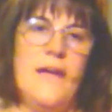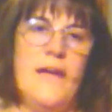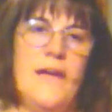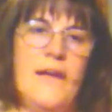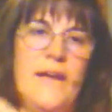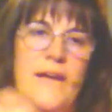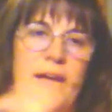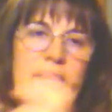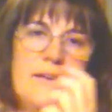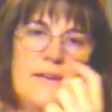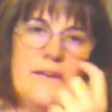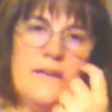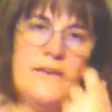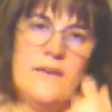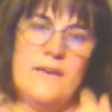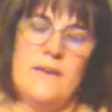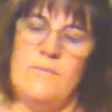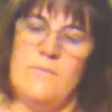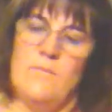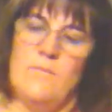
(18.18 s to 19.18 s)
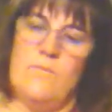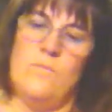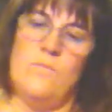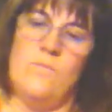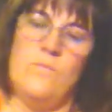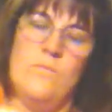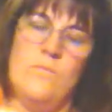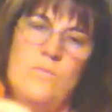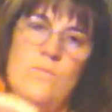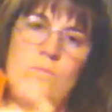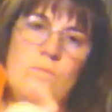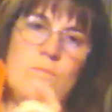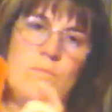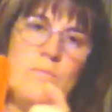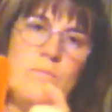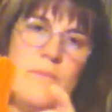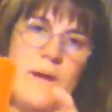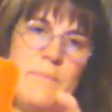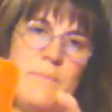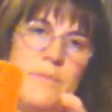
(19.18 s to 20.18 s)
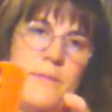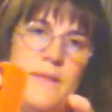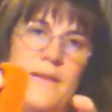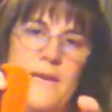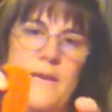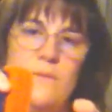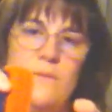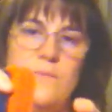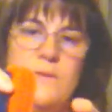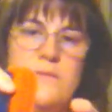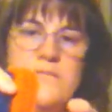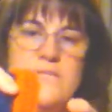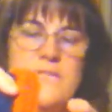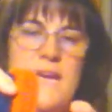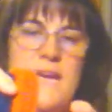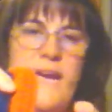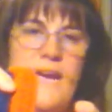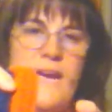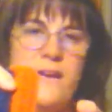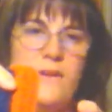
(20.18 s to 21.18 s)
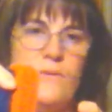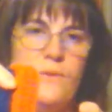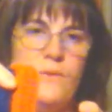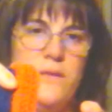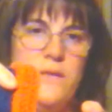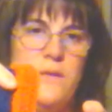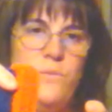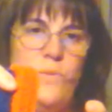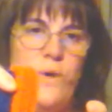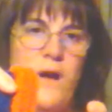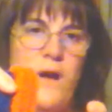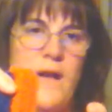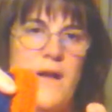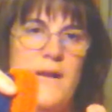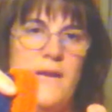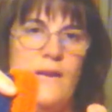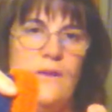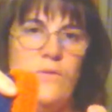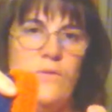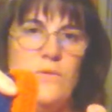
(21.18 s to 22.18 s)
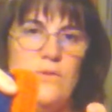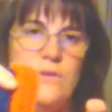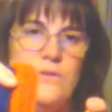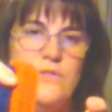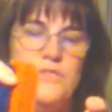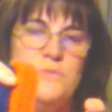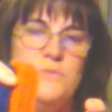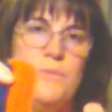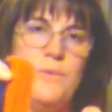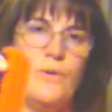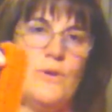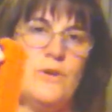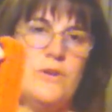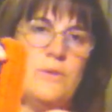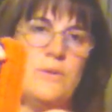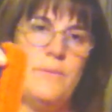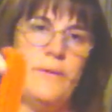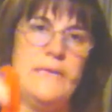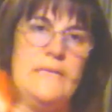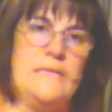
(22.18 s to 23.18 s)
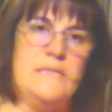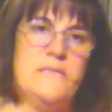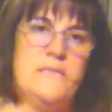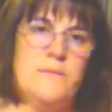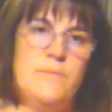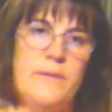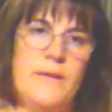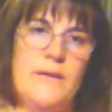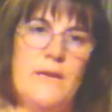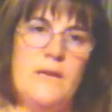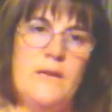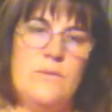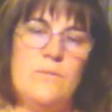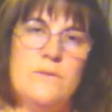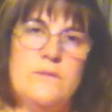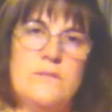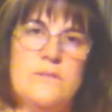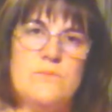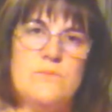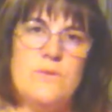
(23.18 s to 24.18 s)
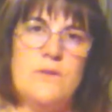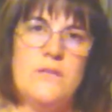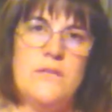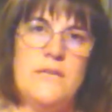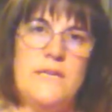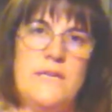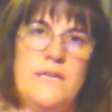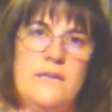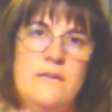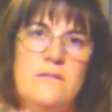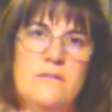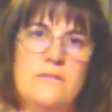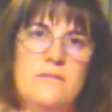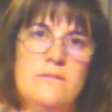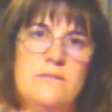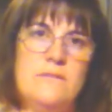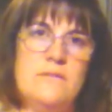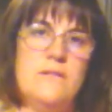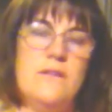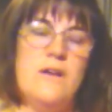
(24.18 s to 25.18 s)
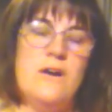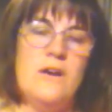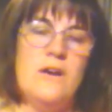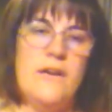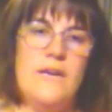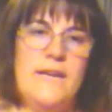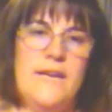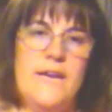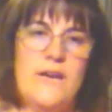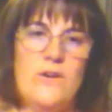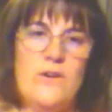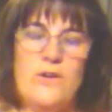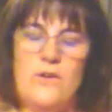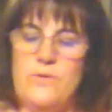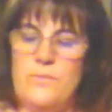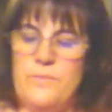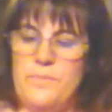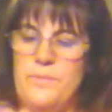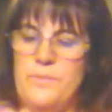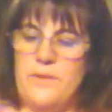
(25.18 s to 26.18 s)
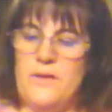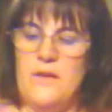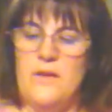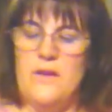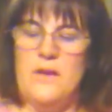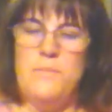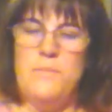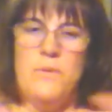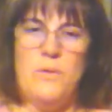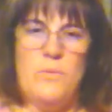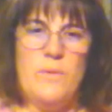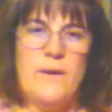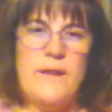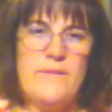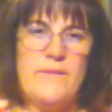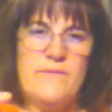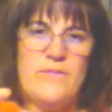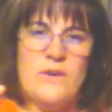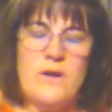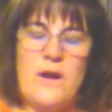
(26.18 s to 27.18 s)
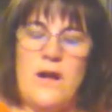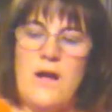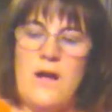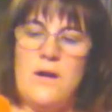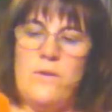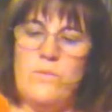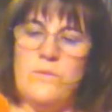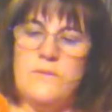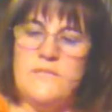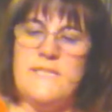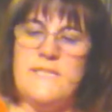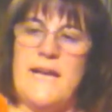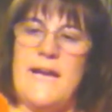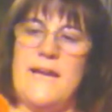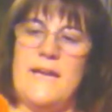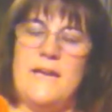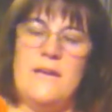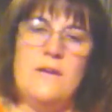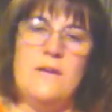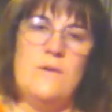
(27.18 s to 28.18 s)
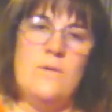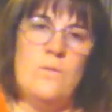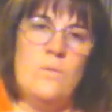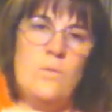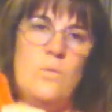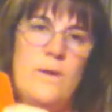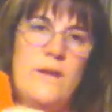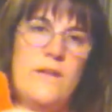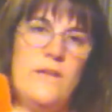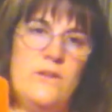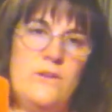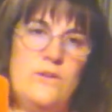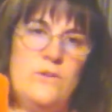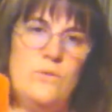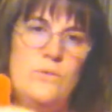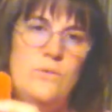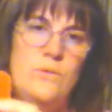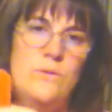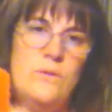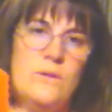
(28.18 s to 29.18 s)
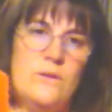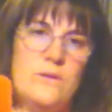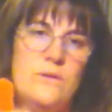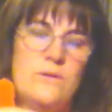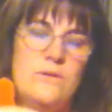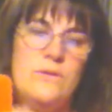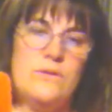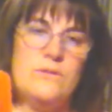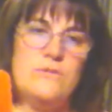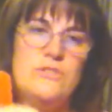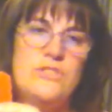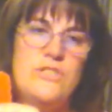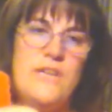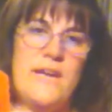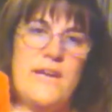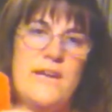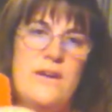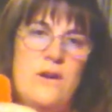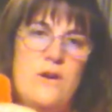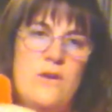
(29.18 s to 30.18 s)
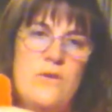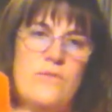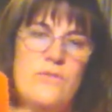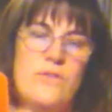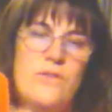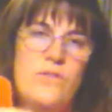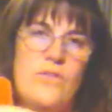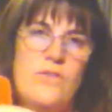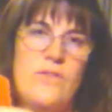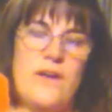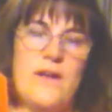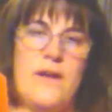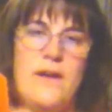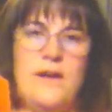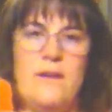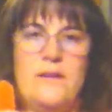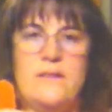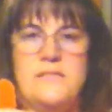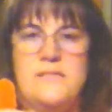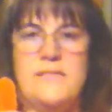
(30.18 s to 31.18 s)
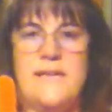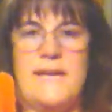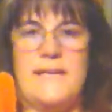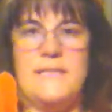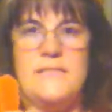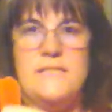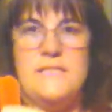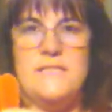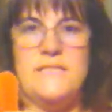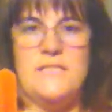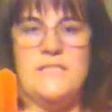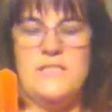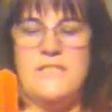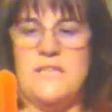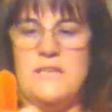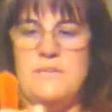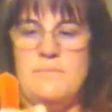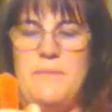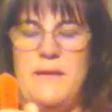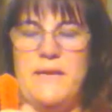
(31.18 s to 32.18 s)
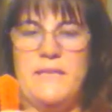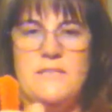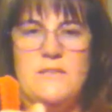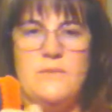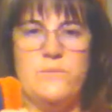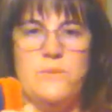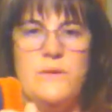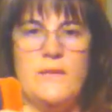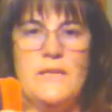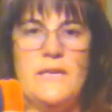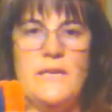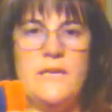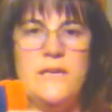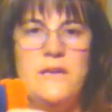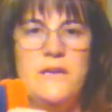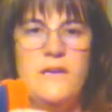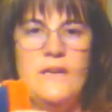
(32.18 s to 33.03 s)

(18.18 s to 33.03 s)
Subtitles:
and my plan was to add a really wide orange border because the blanket was really long and narrow. But what I forgot was that when you crochet over the satin stitching, it makes a really